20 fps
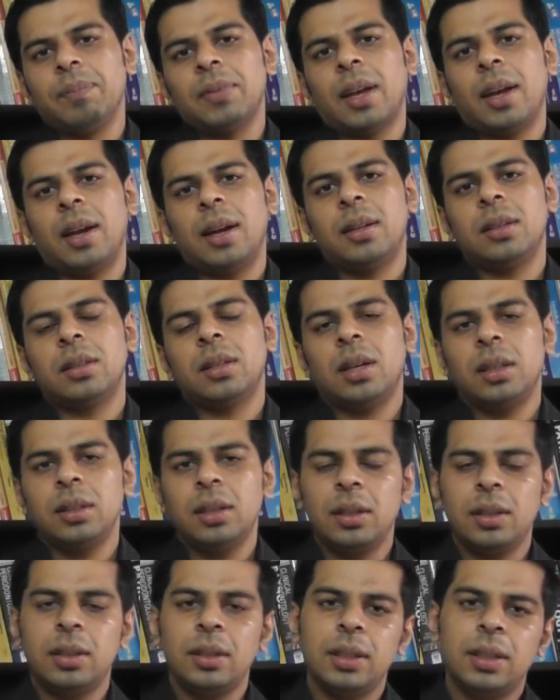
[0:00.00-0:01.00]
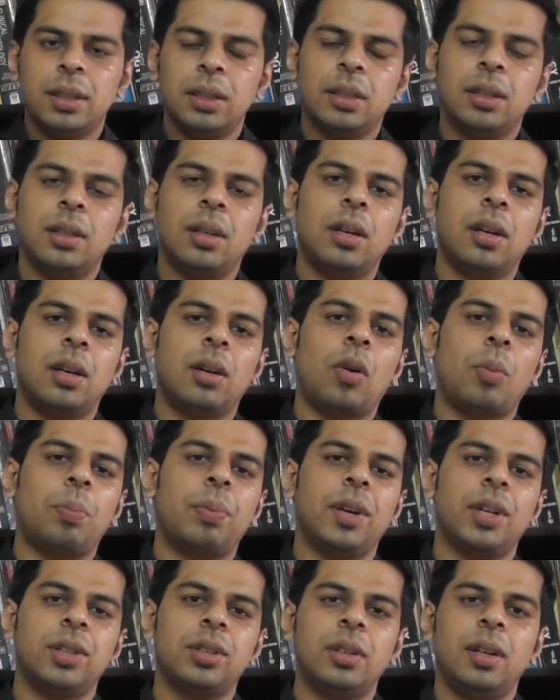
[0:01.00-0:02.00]
And the other is
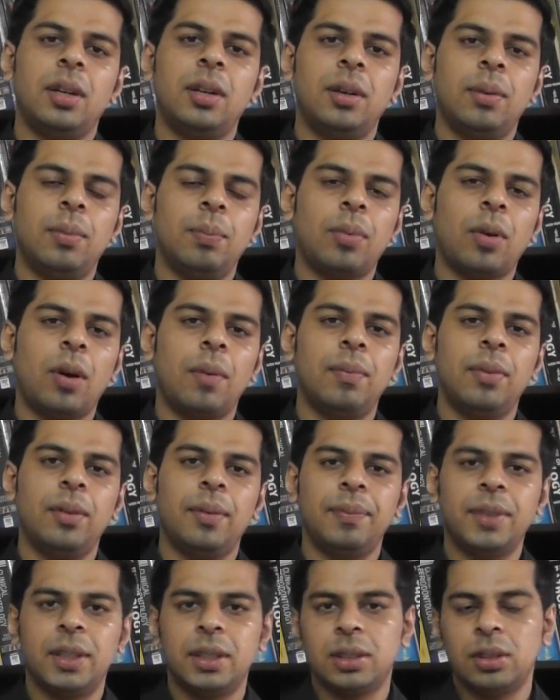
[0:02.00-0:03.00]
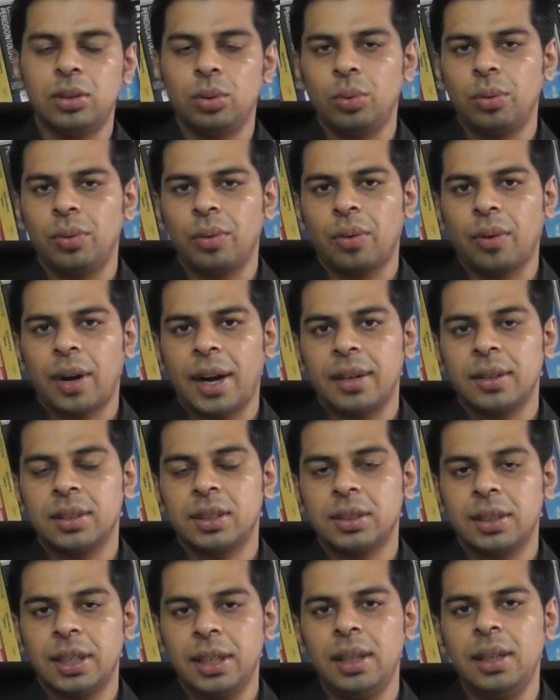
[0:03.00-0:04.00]
operational problem is you require a
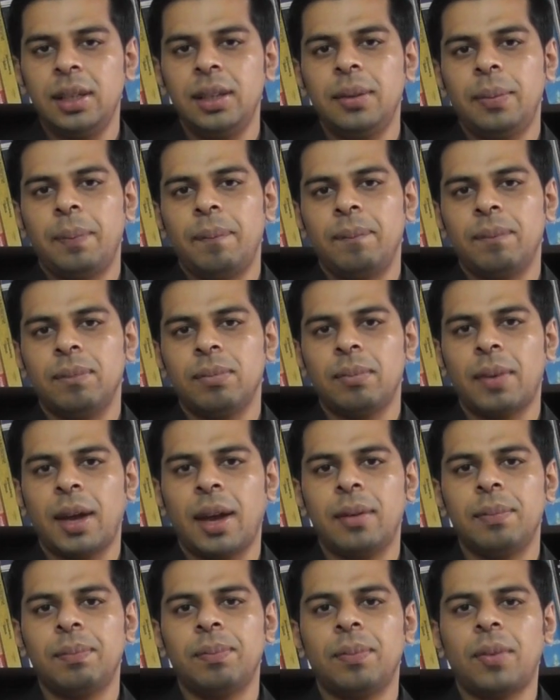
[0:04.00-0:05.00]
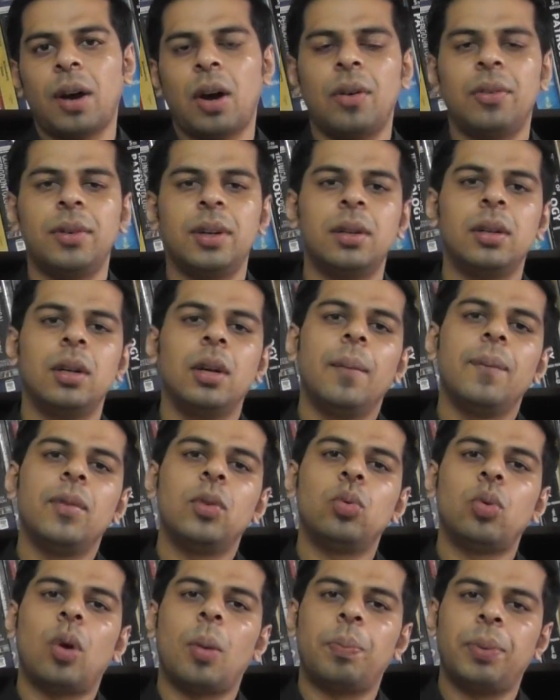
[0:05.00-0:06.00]
skilled manpower
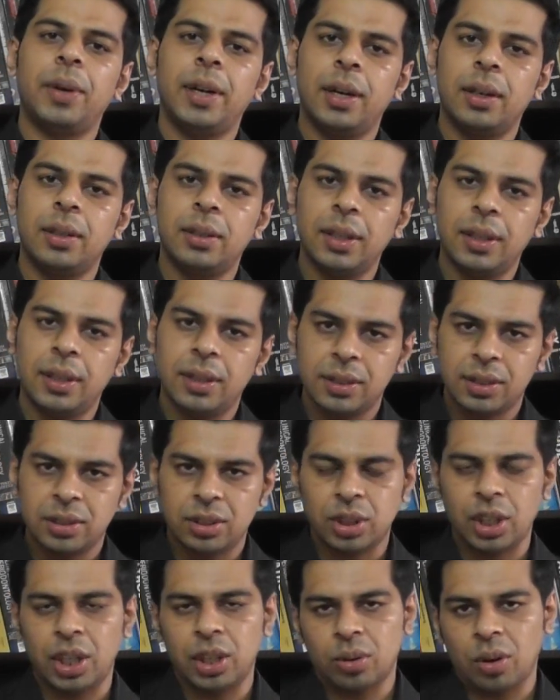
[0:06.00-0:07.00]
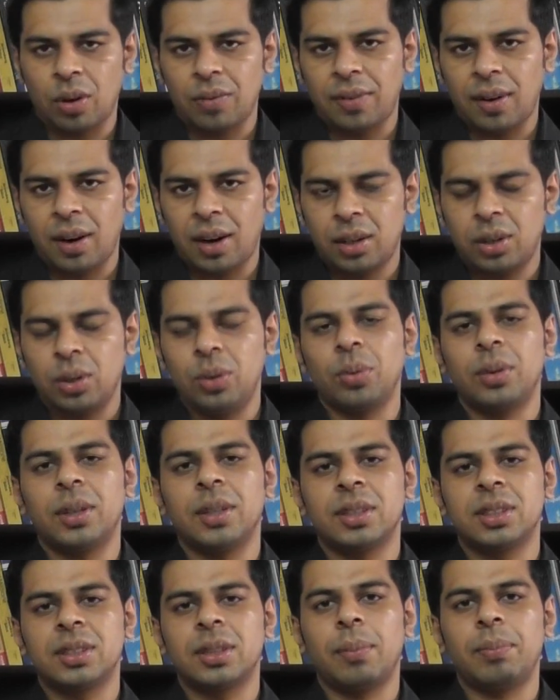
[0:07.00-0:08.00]
to operate these state-of-art
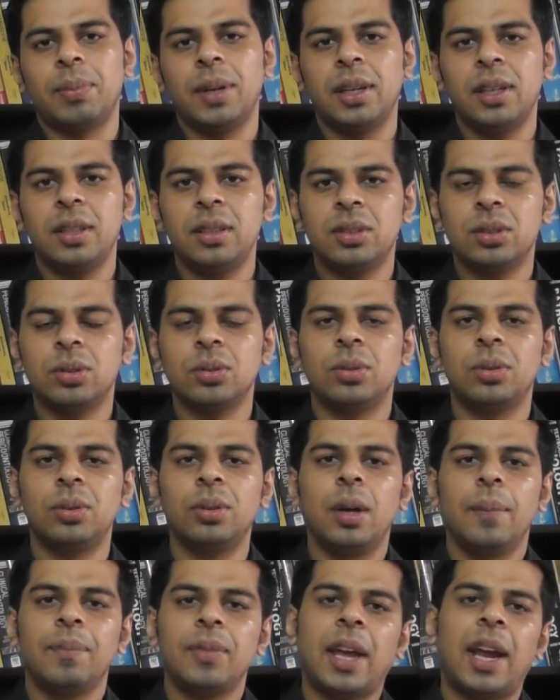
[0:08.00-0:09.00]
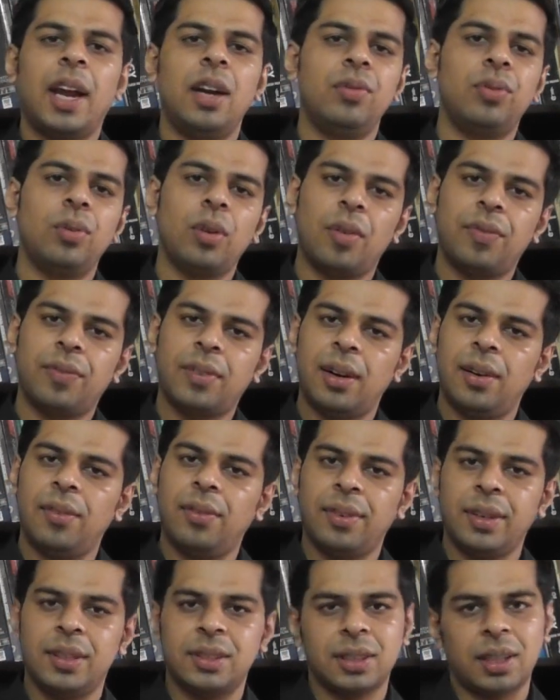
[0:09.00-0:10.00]
nuclear submarines. So handful of
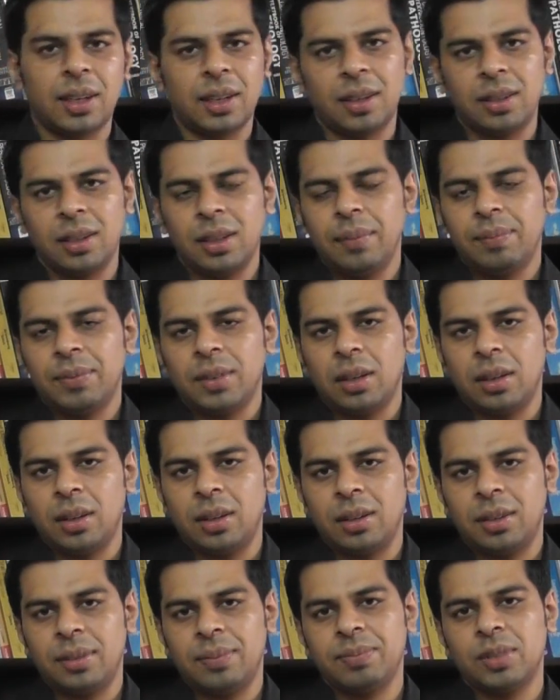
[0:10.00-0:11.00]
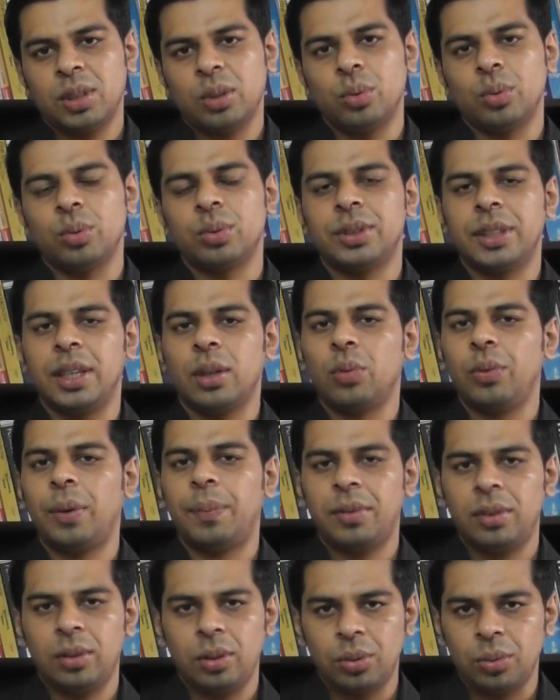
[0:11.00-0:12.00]
countries are you could say
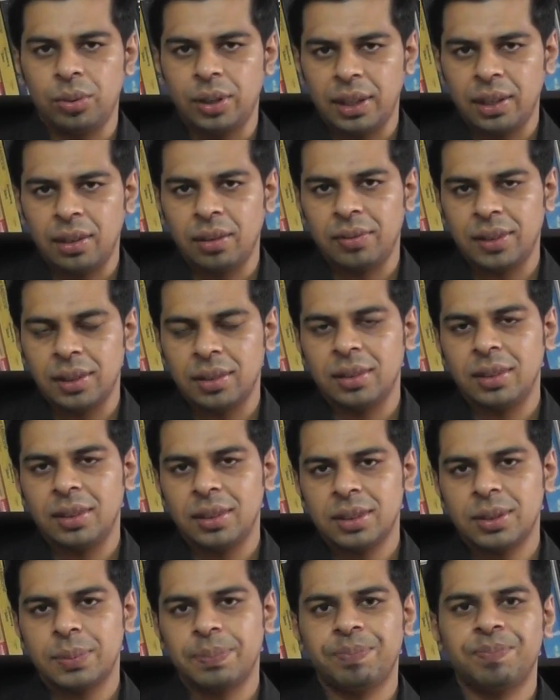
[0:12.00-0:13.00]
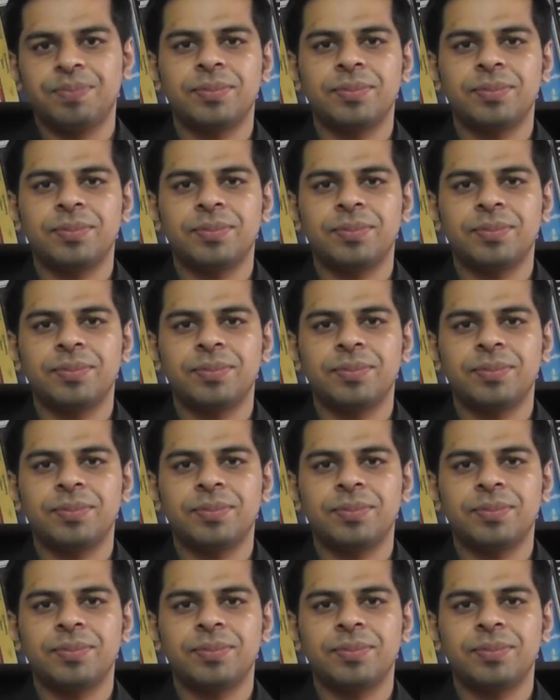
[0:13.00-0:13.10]
equipped to deal with this.